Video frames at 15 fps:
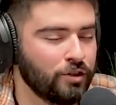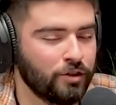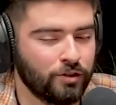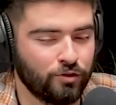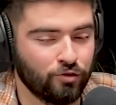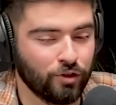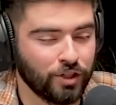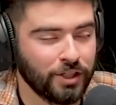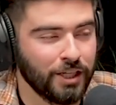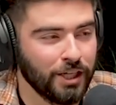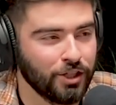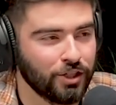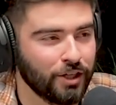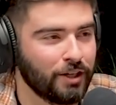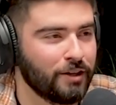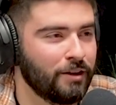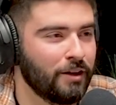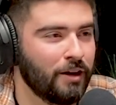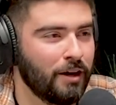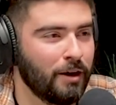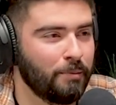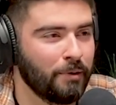strategic
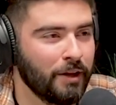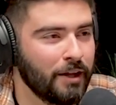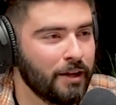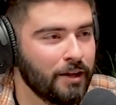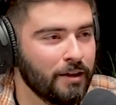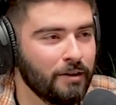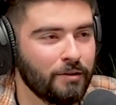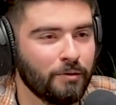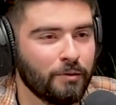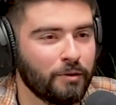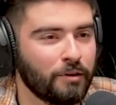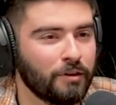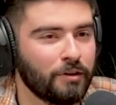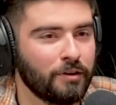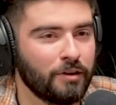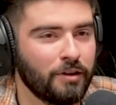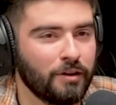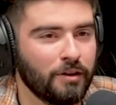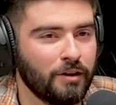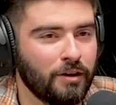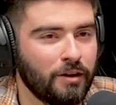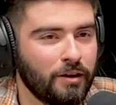planning or
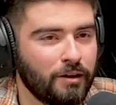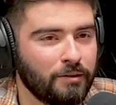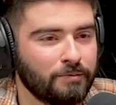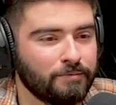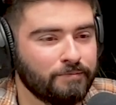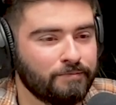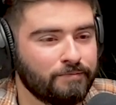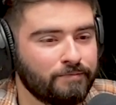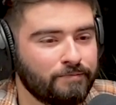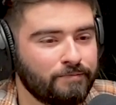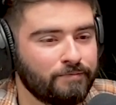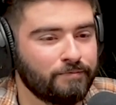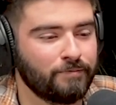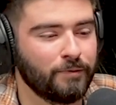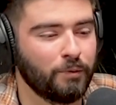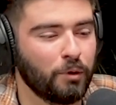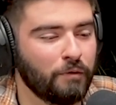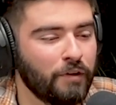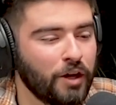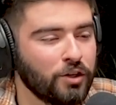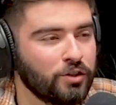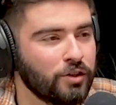
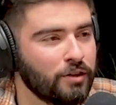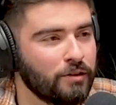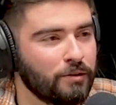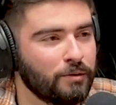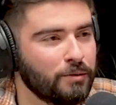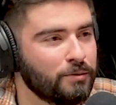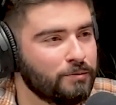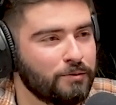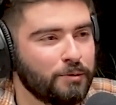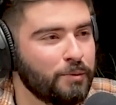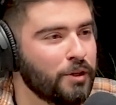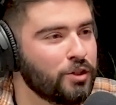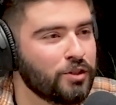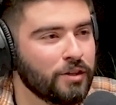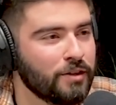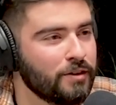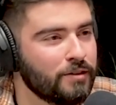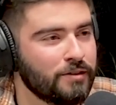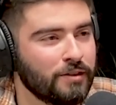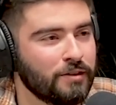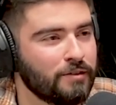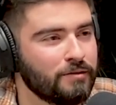motivational
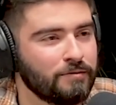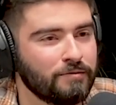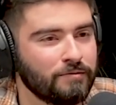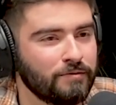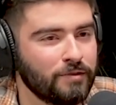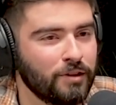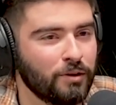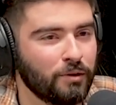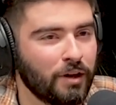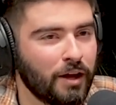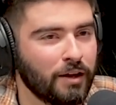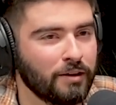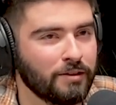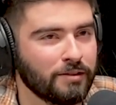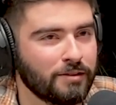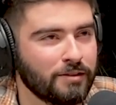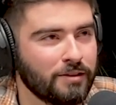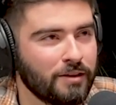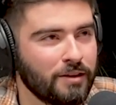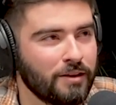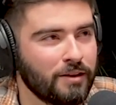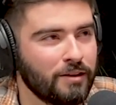speeches and kind of just
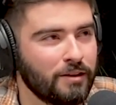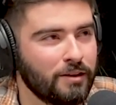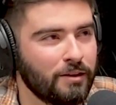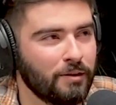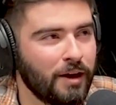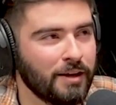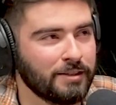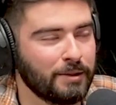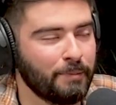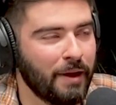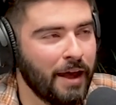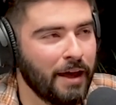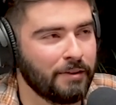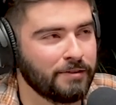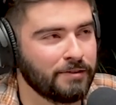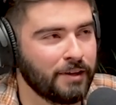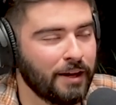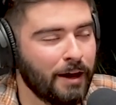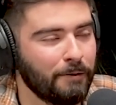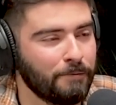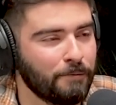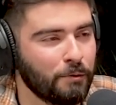has the path set
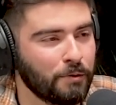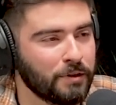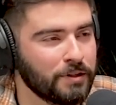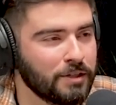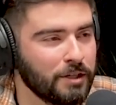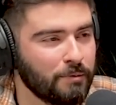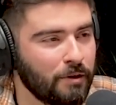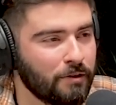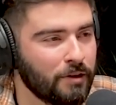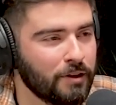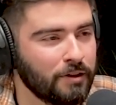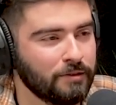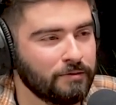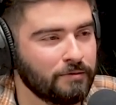out for the team already.